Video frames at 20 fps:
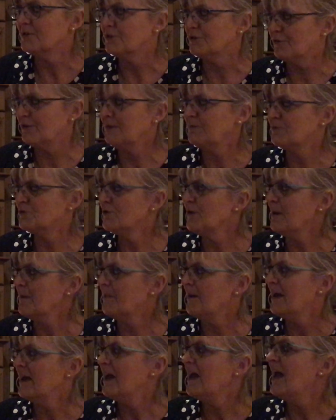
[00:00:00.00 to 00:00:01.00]
drip, drip
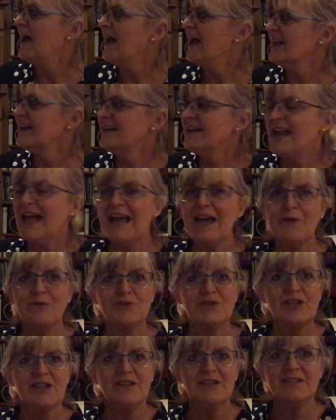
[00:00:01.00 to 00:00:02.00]
had now
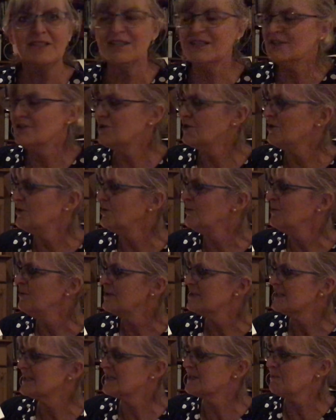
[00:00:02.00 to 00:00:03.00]
turned into
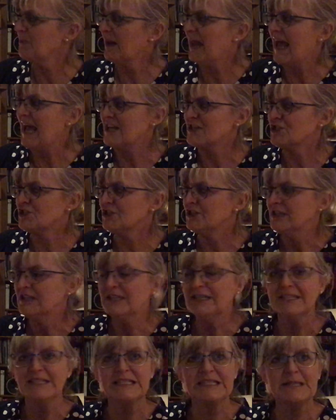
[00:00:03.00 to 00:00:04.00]
splash,
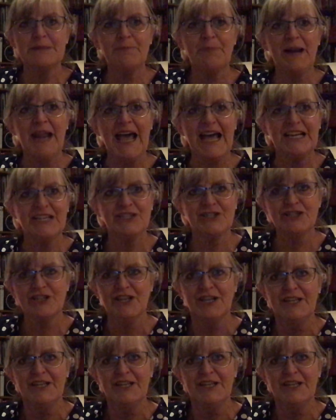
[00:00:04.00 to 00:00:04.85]
Splash,